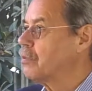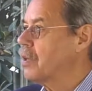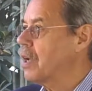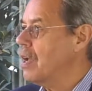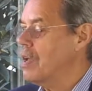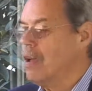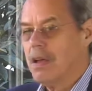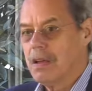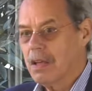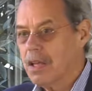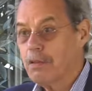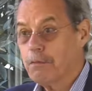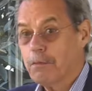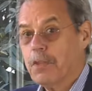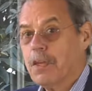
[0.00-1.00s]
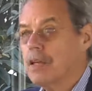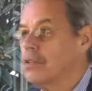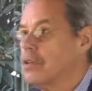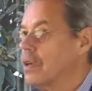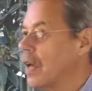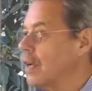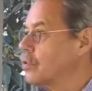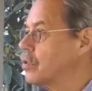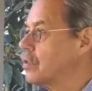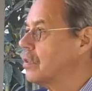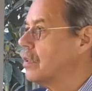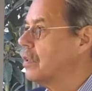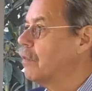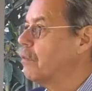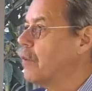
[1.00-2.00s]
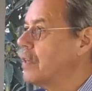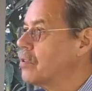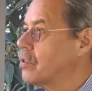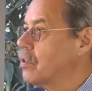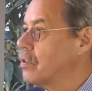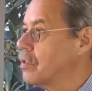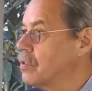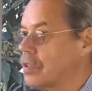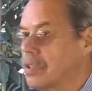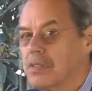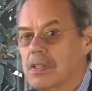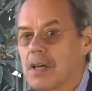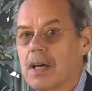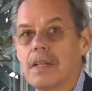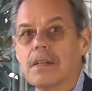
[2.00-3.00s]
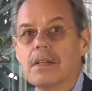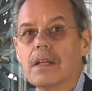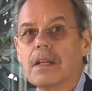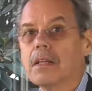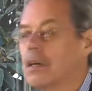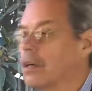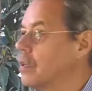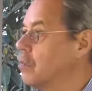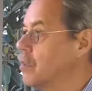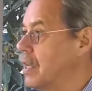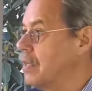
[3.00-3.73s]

Okay? If the international investors decide an economy